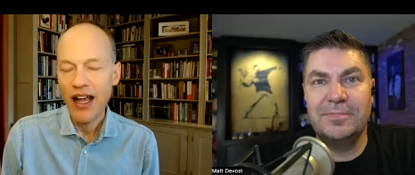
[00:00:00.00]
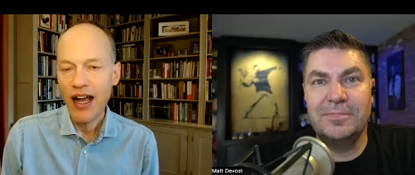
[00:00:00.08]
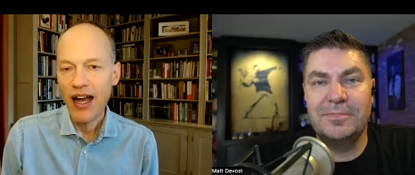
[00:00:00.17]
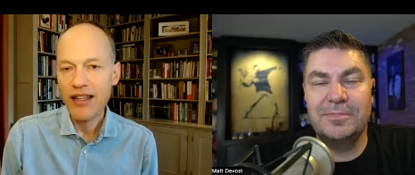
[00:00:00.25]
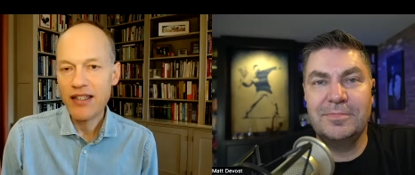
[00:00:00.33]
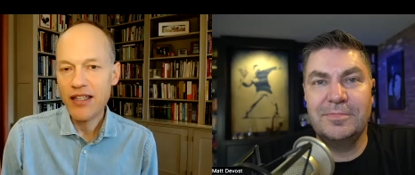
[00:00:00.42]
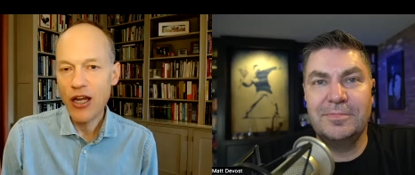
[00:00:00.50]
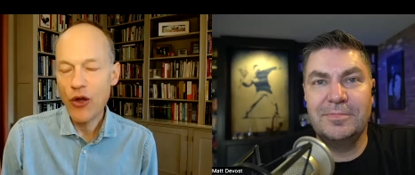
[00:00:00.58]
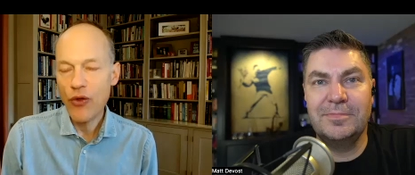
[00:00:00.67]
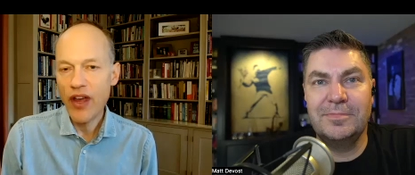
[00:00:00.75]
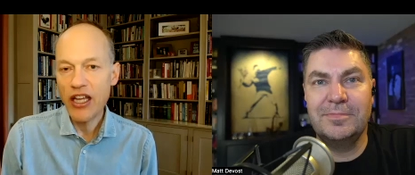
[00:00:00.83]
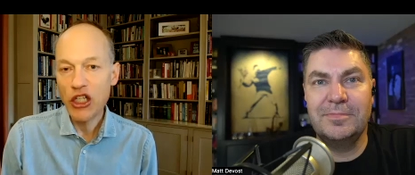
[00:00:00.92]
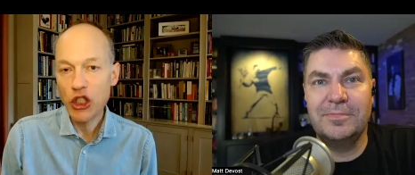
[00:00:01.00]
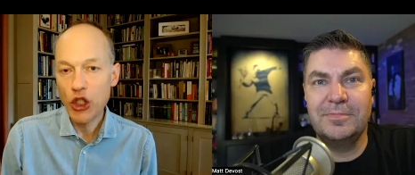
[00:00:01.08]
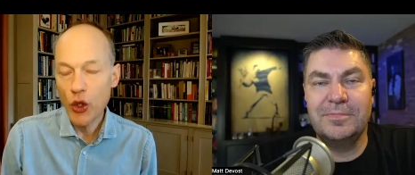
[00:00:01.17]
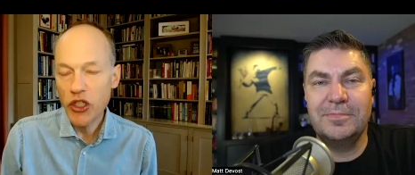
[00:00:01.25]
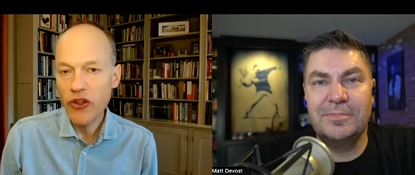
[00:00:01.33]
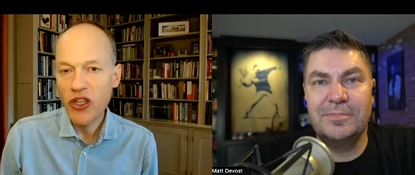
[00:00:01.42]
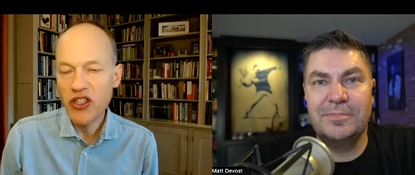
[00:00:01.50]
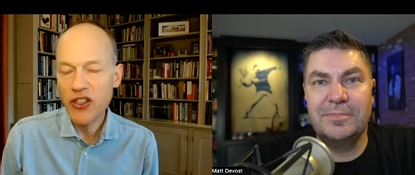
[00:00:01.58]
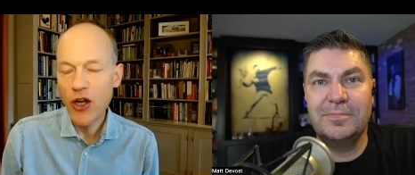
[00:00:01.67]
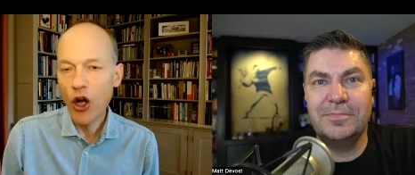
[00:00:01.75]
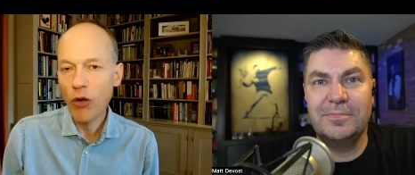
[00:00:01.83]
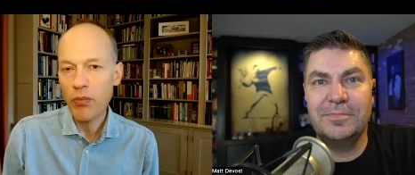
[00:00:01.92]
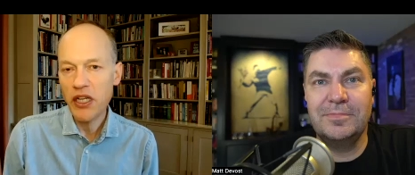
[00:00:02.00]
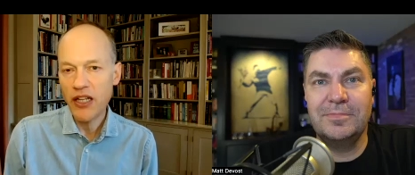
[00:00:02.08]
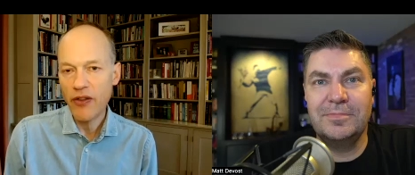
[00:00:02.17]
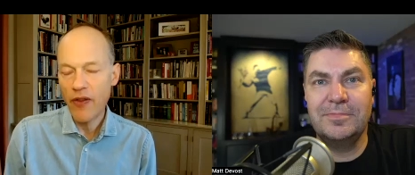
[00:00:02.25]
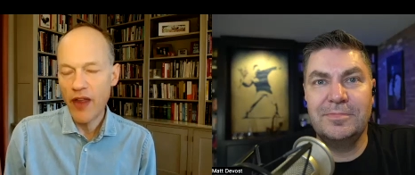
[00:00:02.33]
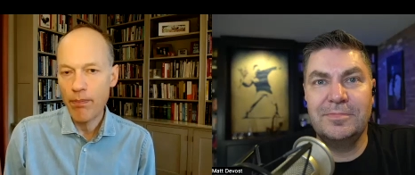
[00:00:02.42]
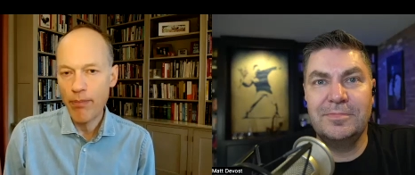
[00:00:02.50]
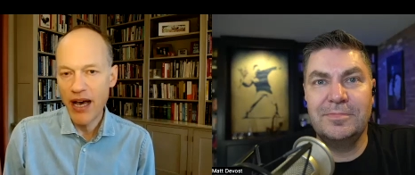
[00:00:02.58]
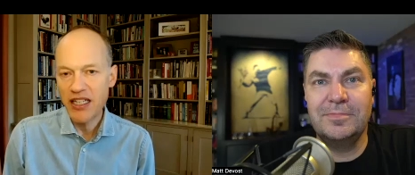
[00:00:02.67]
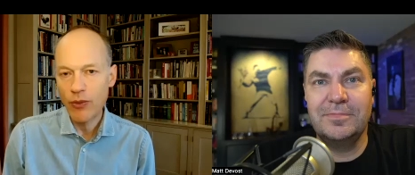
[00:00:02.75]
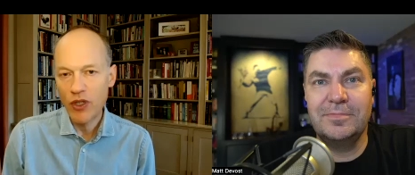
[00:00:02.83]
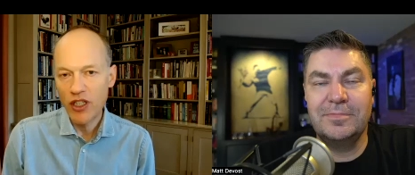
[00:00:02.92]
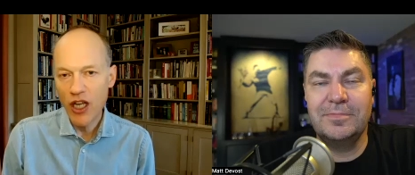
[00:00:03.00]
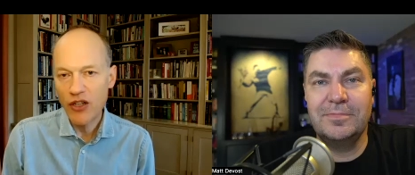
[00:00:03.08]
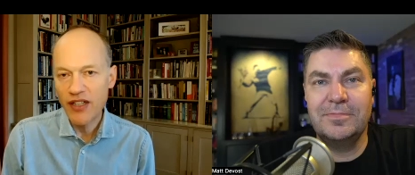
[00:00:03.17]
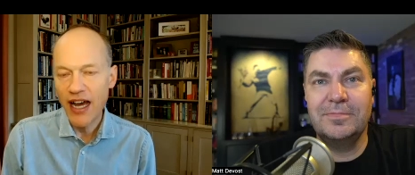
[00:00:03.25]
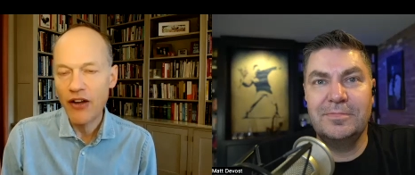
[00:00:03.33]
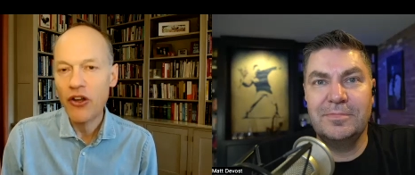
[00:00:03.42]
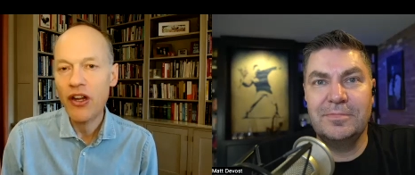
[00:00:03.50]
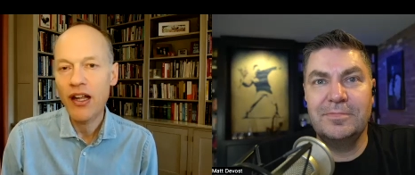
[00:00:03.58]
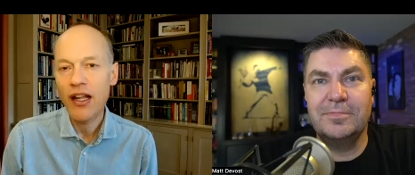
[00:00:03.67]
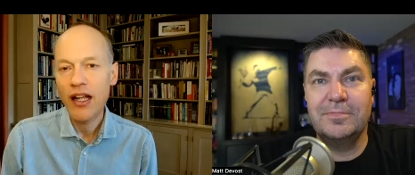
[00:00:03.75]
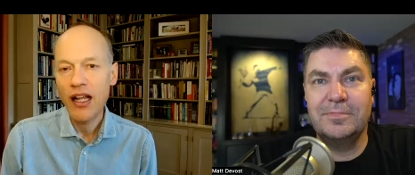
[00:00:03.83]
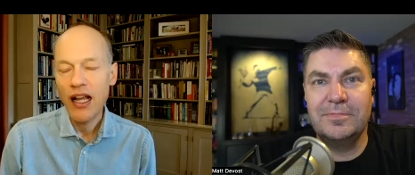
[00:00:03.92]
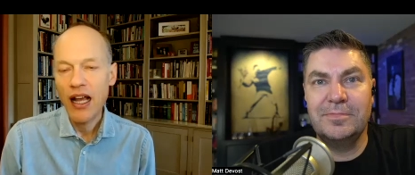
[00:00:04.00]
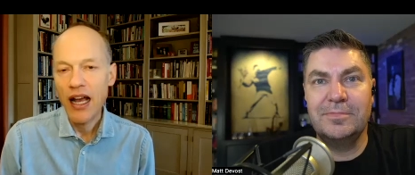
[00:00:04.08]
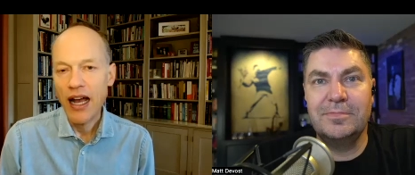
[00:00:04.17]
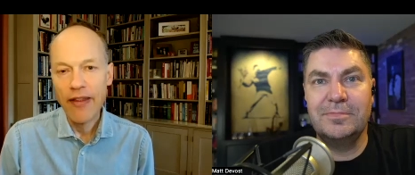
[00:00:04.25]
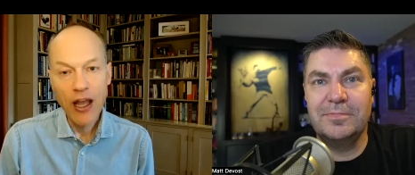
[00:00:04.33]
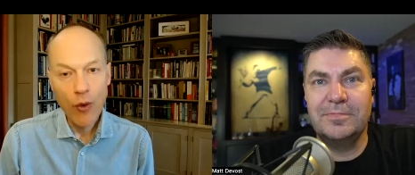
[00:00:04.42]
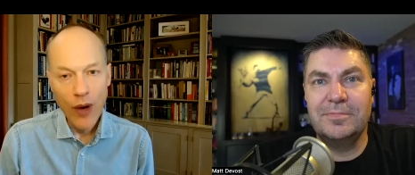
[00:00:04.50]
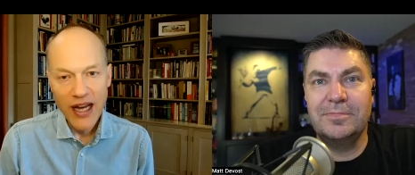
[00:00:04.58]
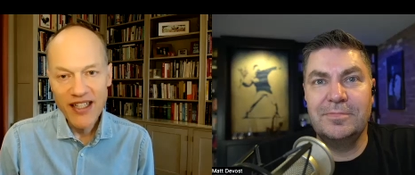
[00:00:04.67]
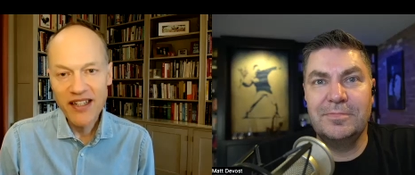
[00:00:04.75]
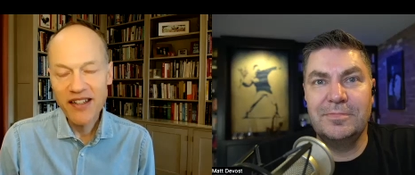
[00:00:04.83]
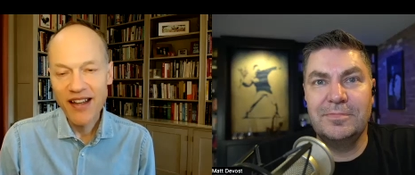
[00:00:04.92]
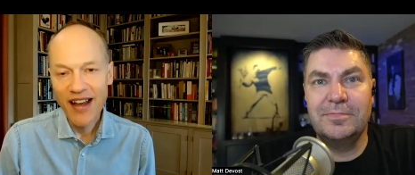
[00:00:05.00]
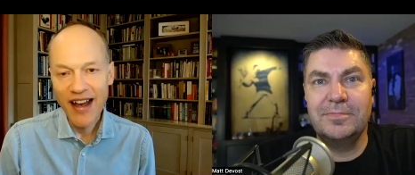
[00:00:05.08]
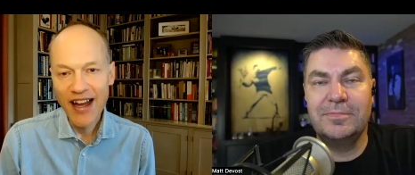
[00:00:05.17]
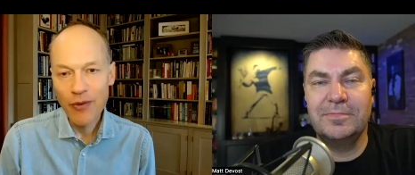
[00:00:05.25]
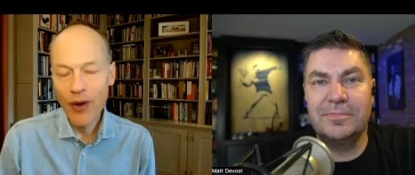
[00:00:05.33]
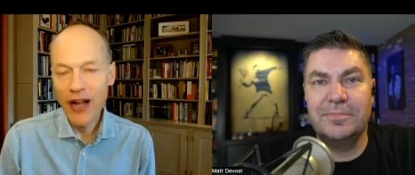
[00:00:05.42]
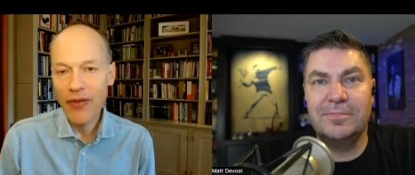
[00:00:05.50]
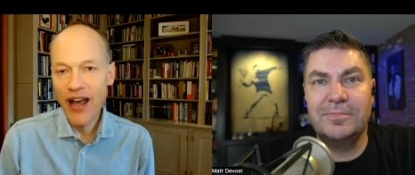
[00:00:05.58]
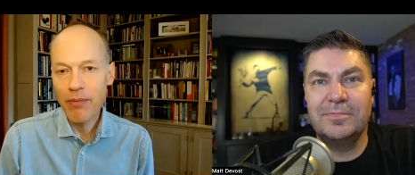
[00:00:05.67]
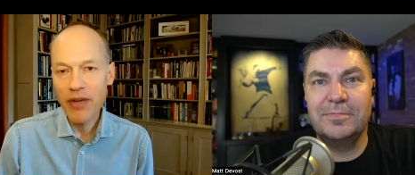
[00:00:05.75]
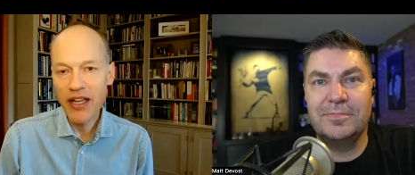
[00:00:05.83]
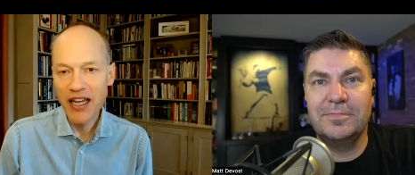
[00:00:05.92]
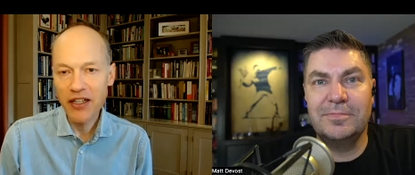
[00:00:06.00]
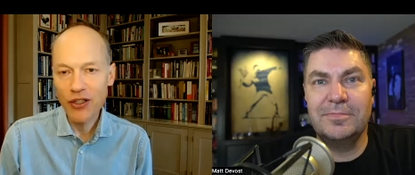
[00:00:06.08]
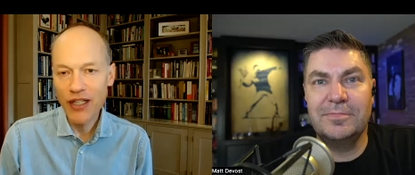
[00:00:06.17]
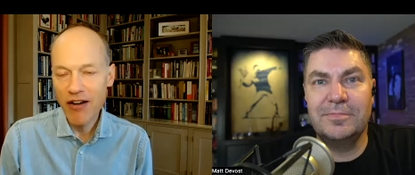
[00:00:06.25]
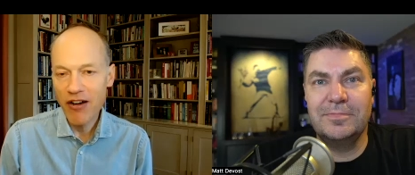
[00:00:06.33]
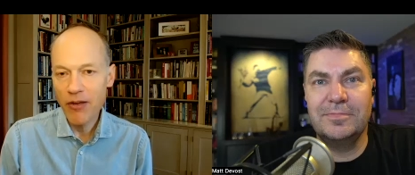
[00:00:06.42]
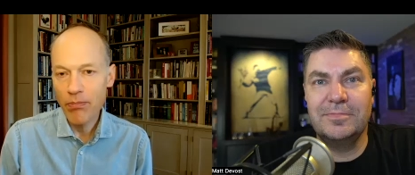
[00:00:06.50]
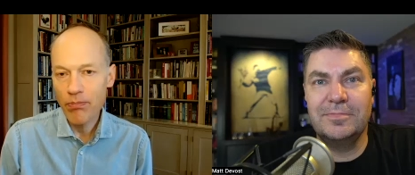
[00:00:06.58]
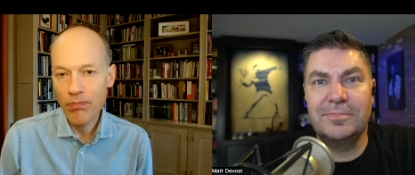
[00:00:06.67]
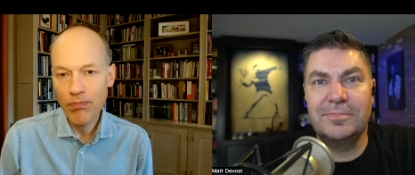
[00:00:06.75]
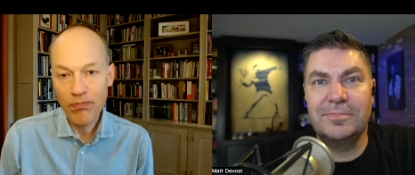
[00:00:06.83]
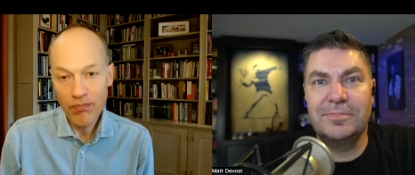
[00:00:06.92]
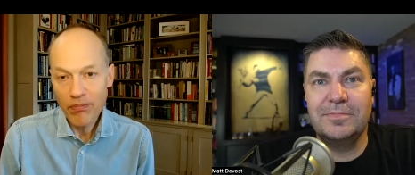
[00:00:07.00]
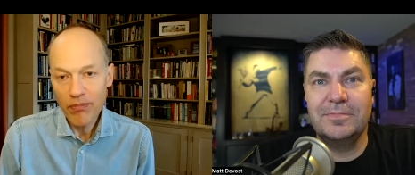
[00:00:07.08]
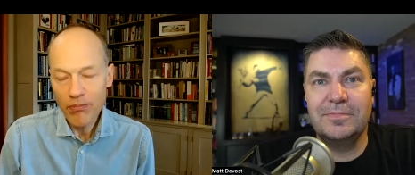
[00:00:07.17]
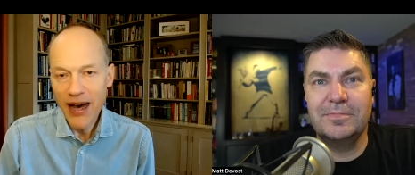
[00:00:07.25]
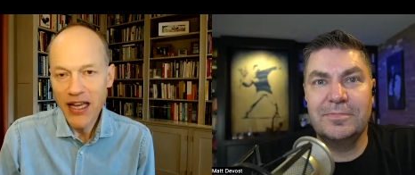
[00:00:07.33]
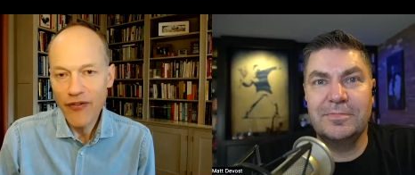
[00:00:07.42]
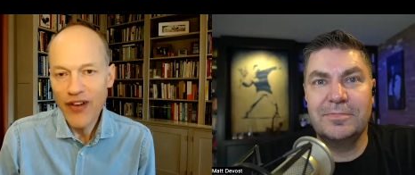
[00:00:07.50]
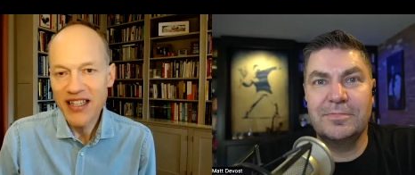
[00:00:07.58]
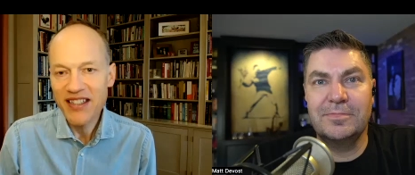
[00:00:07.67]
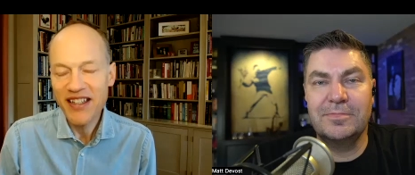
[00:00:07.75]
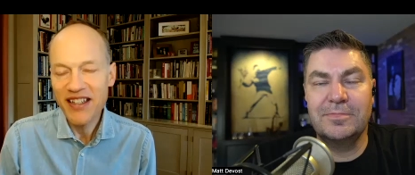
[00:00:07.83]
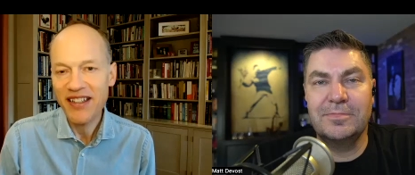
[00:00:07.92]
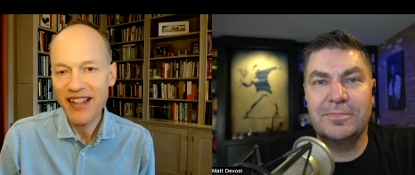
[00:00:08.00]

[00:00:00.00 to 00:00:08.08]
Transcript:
Speaker 1: And so they shorted the stock, meaning that they bet it would go down, and they waited. And when that mechanical error manifested,